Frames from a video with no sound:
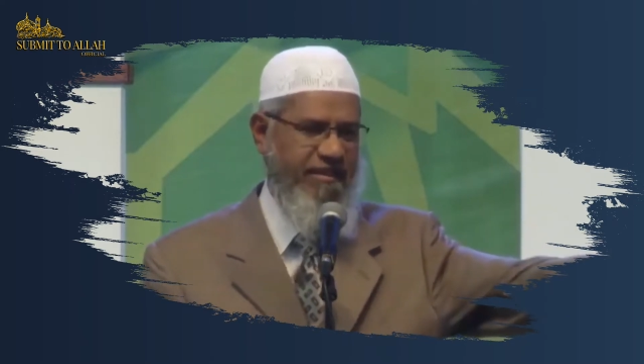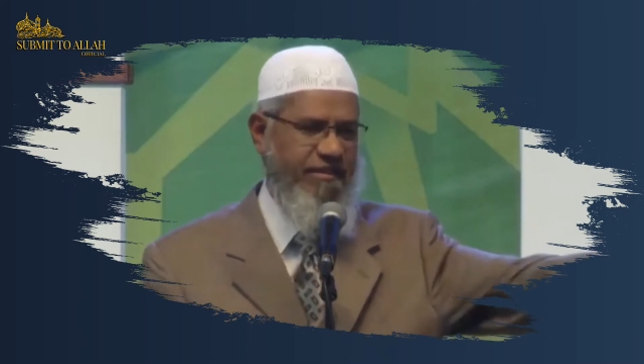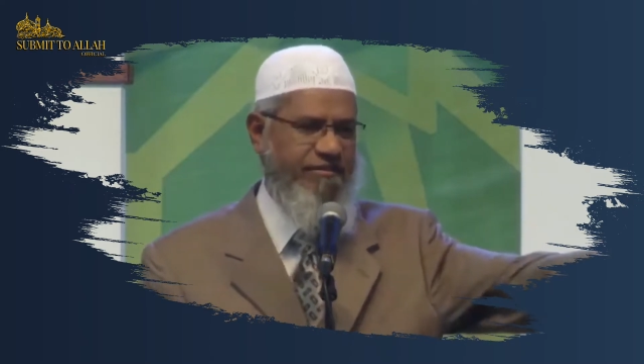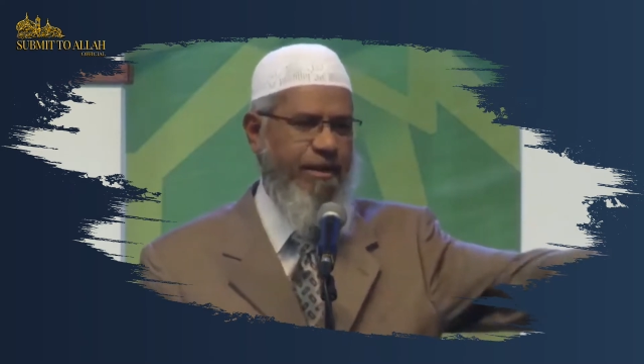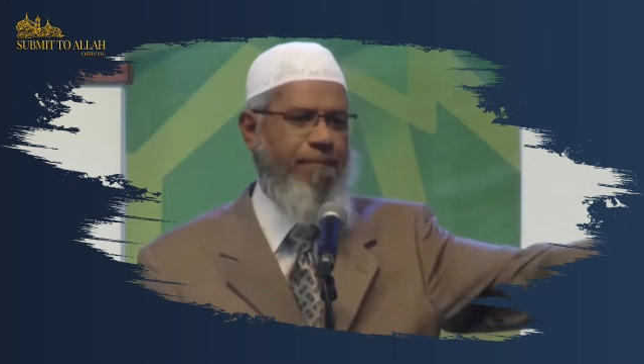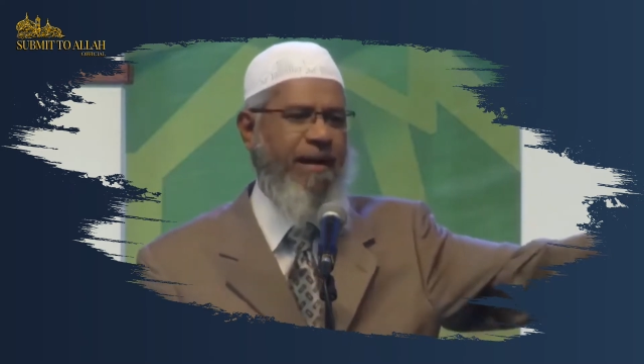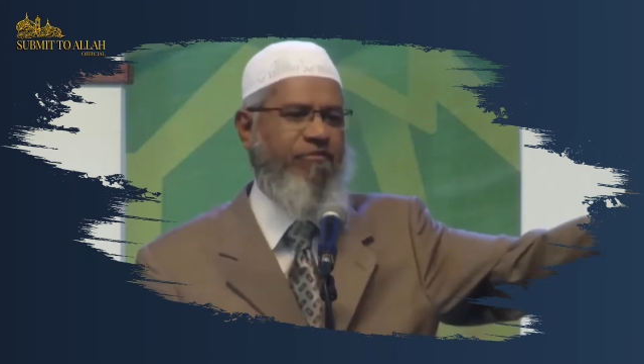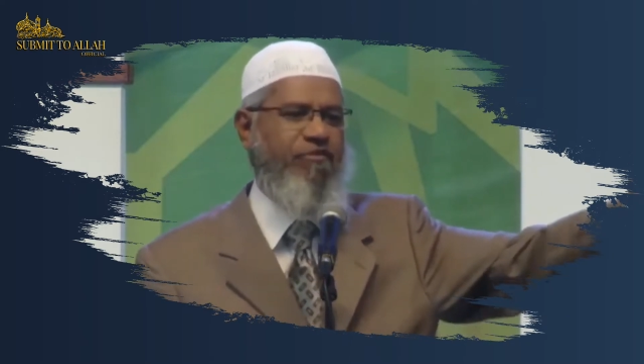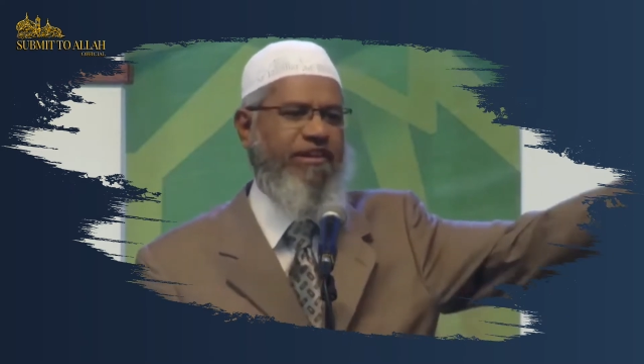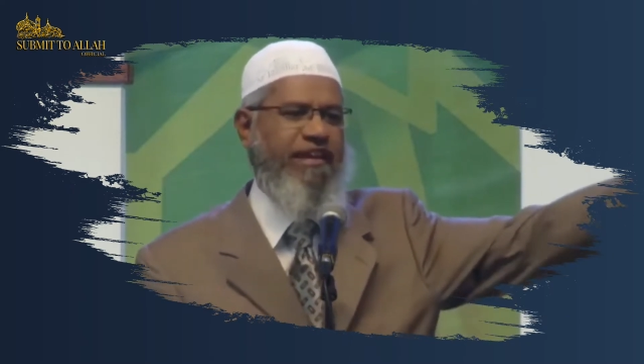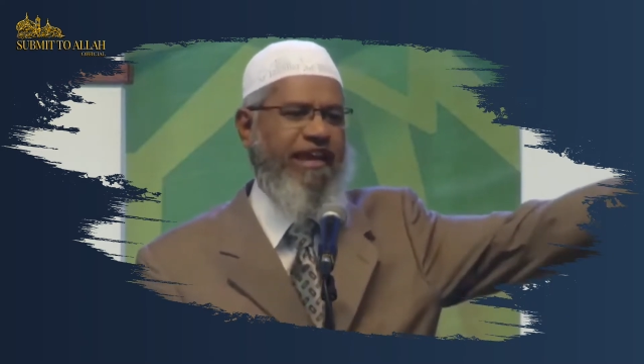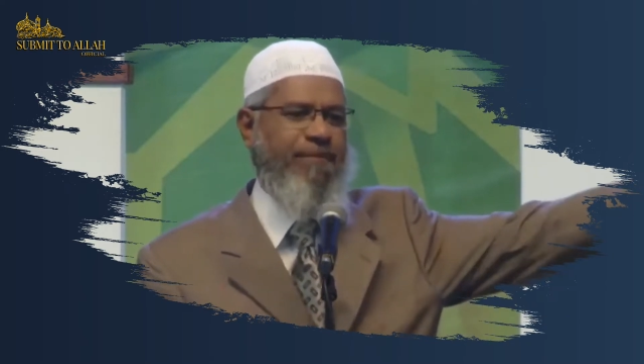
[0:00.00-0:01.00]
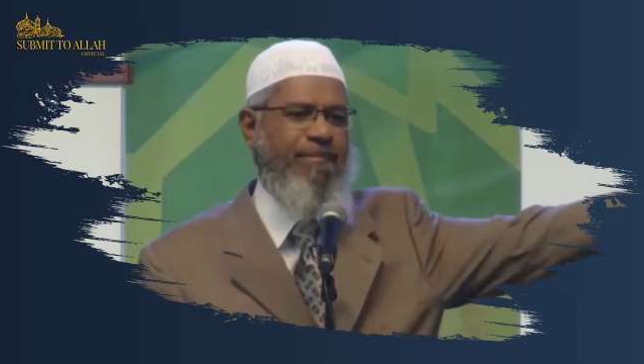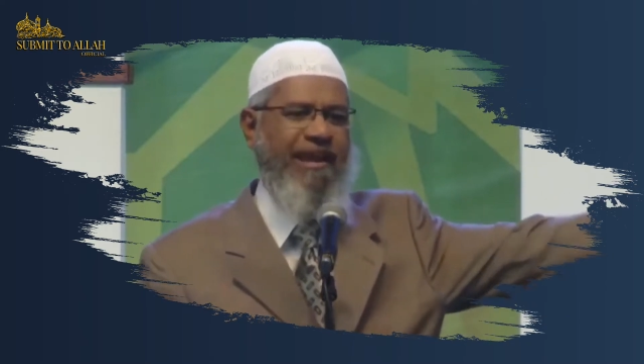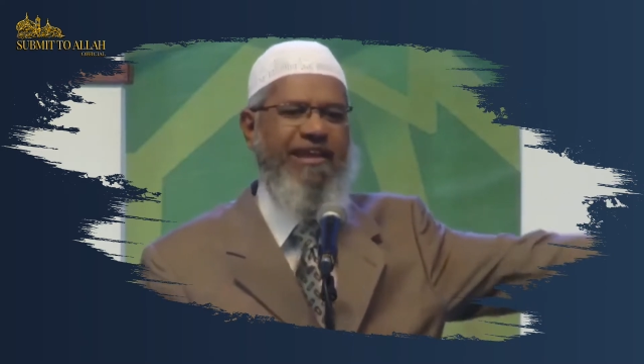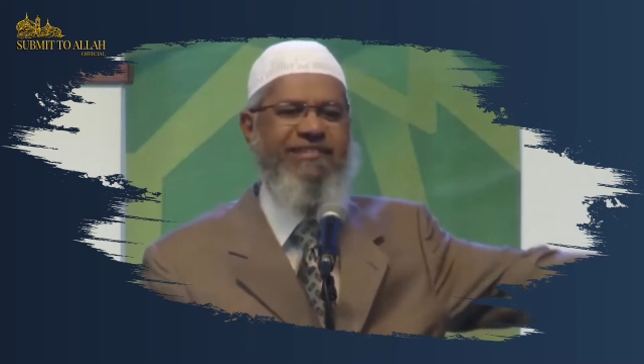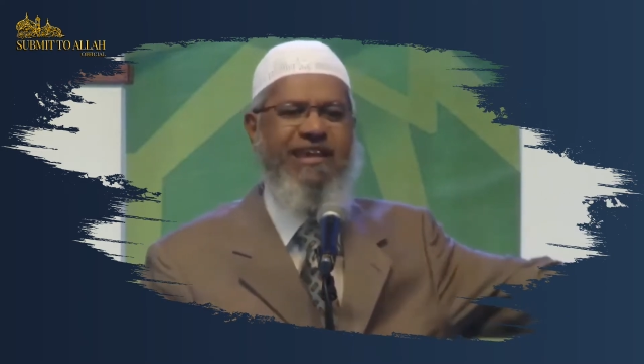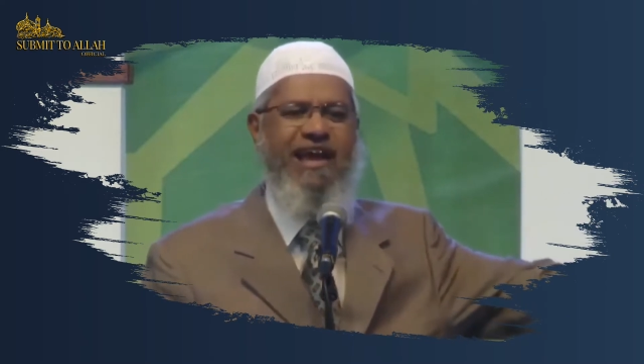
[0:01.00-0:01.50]
Some part was taken by
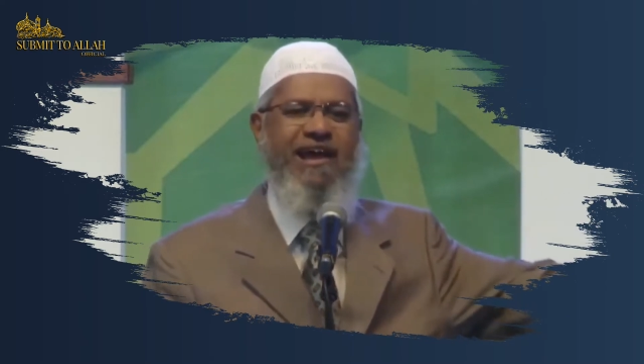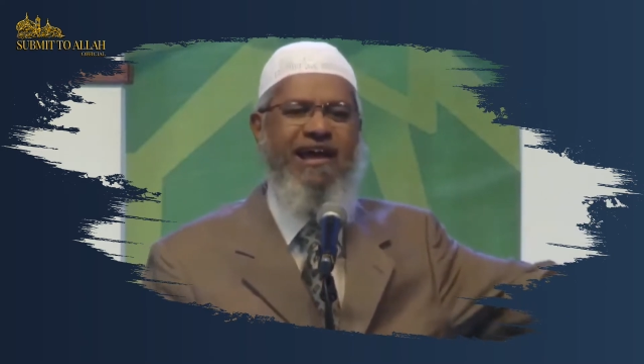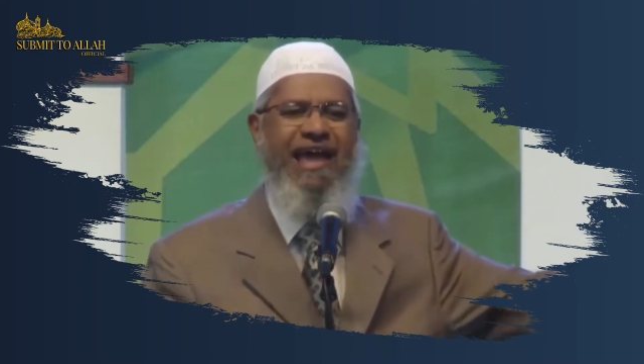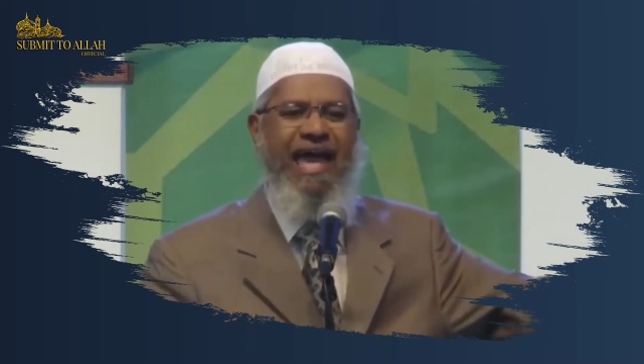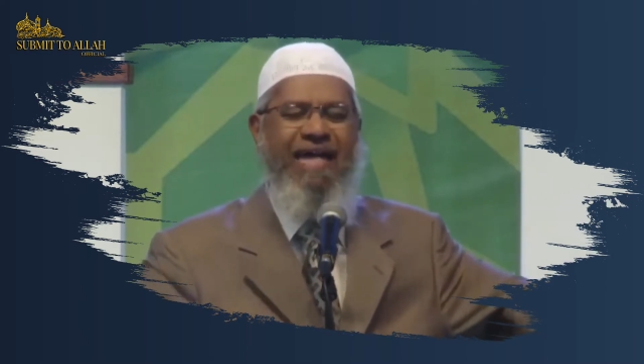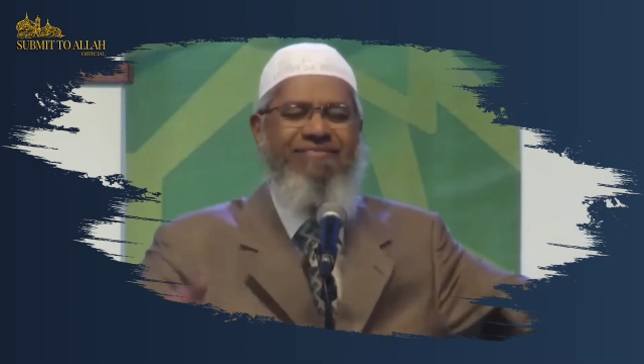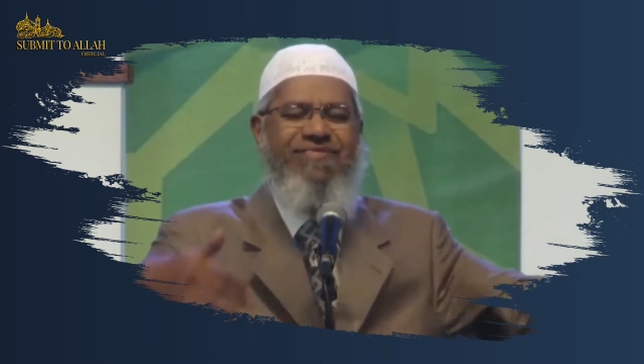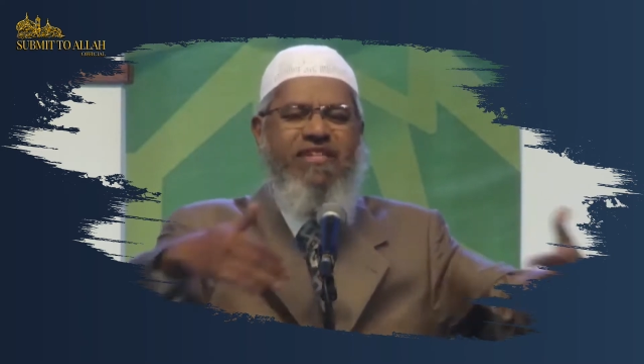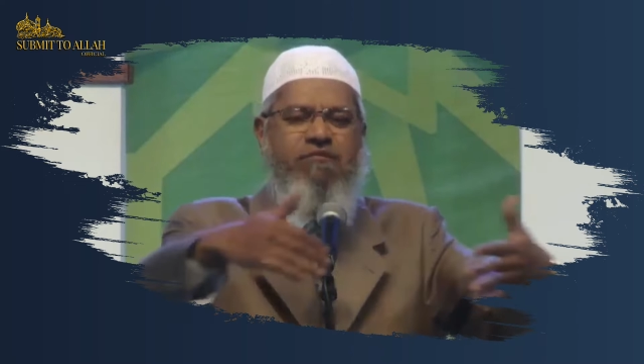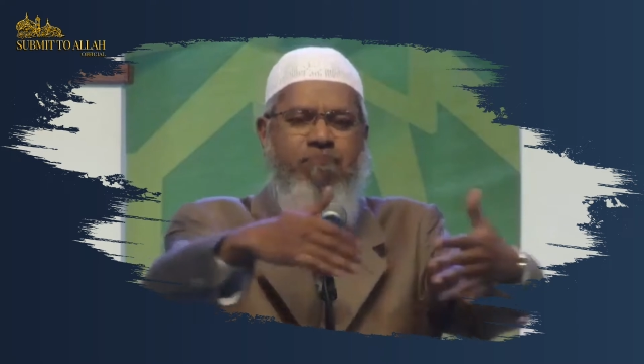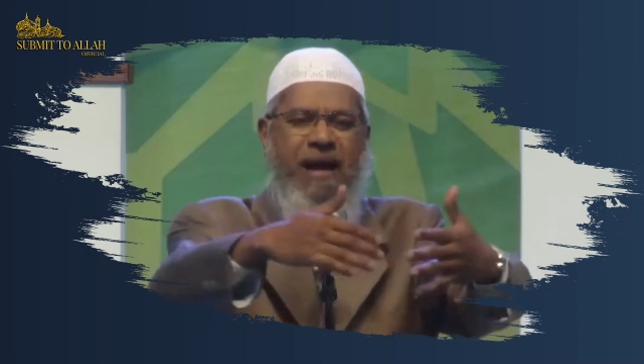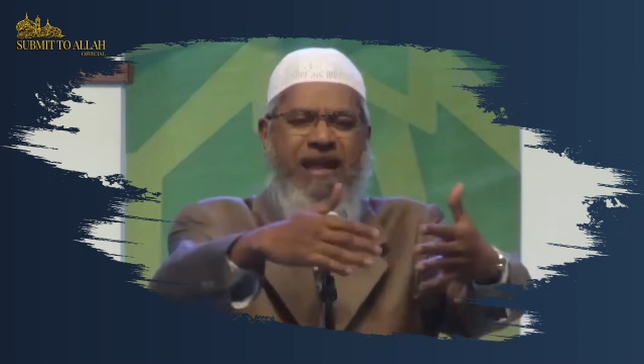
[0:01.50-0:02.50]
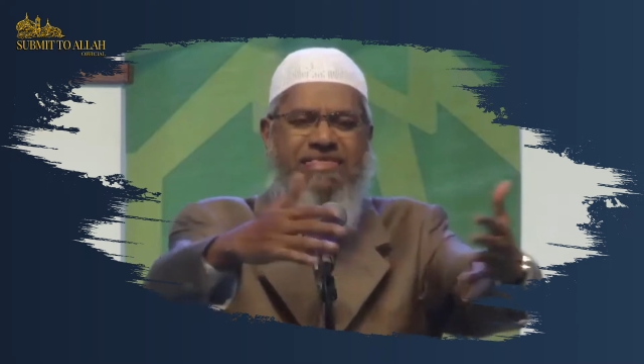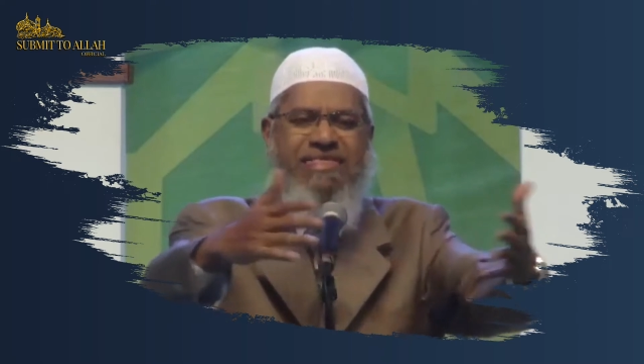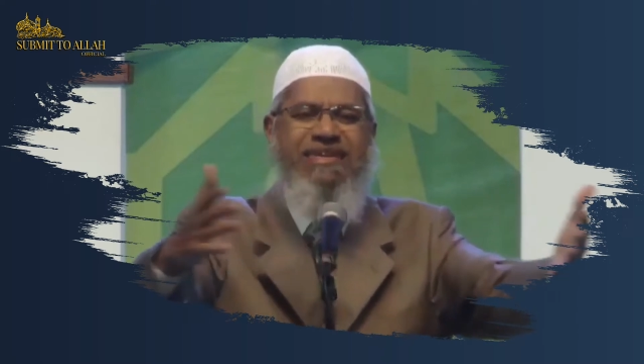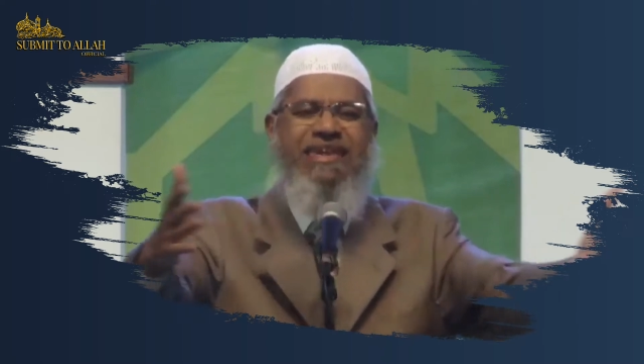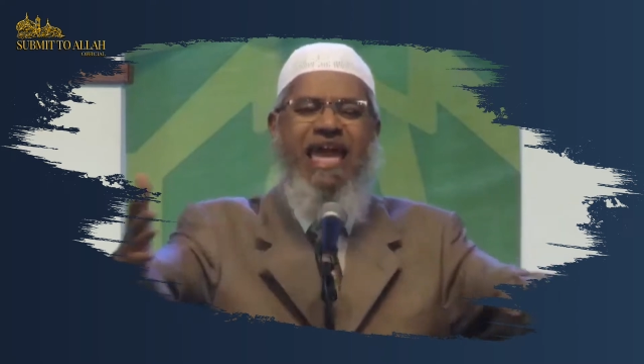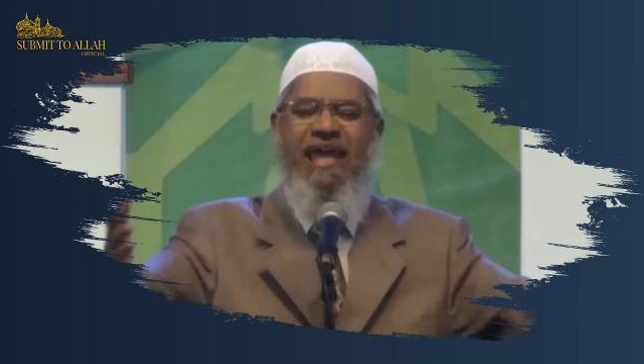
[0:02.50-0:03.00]
Russia, and this part,
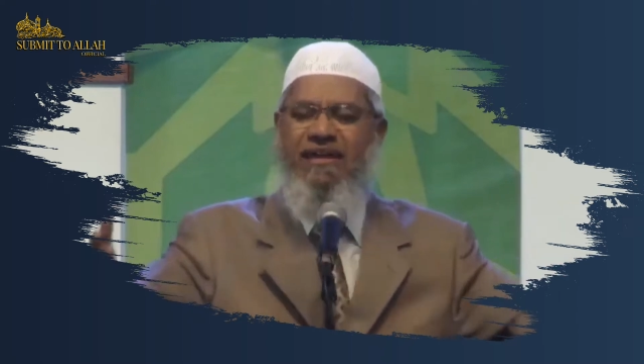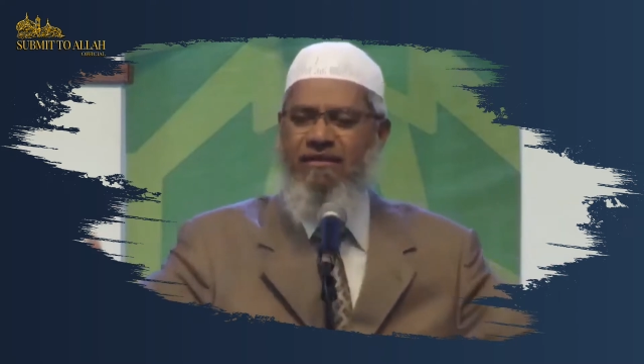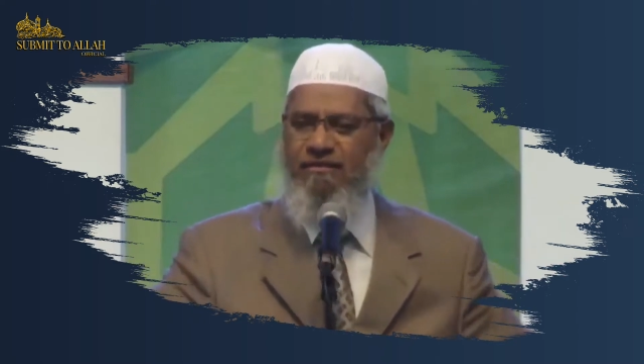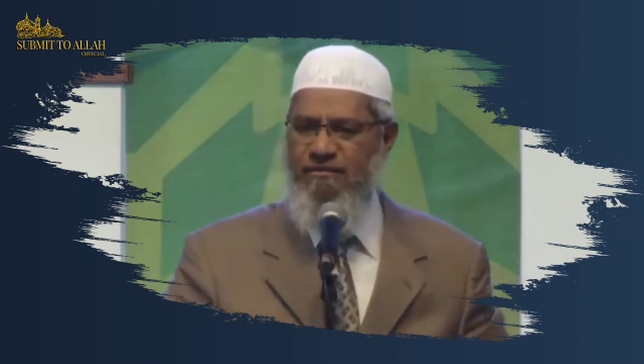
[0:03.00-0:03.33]
Xinjiang,